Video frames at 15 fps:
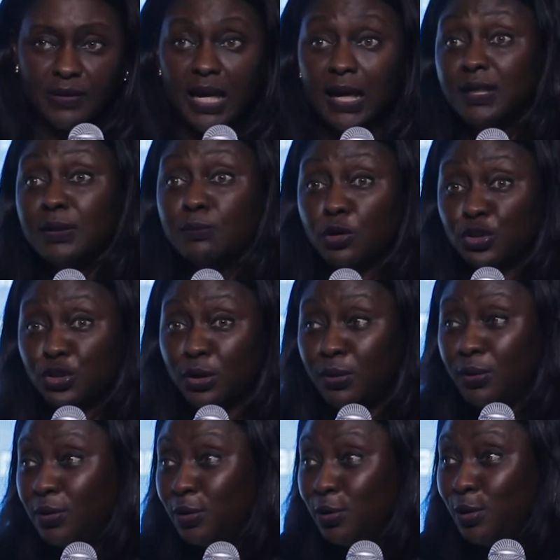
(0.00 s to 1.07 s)
Alimosho
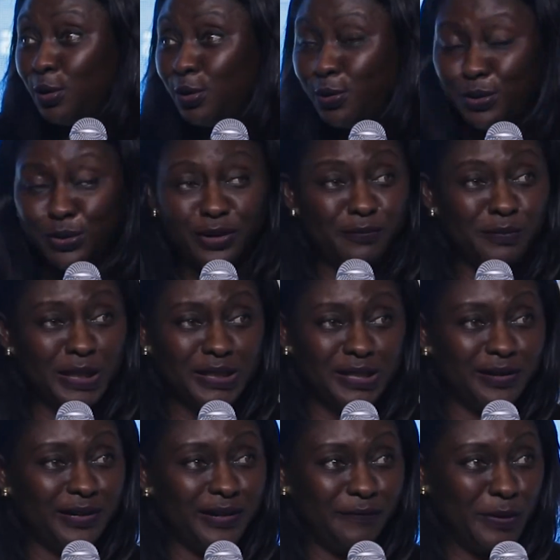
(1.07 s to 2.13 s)
local government
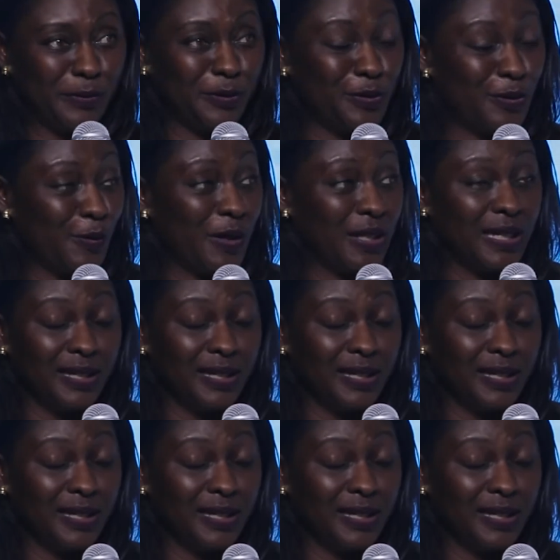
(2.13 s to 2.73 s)
area, if people know where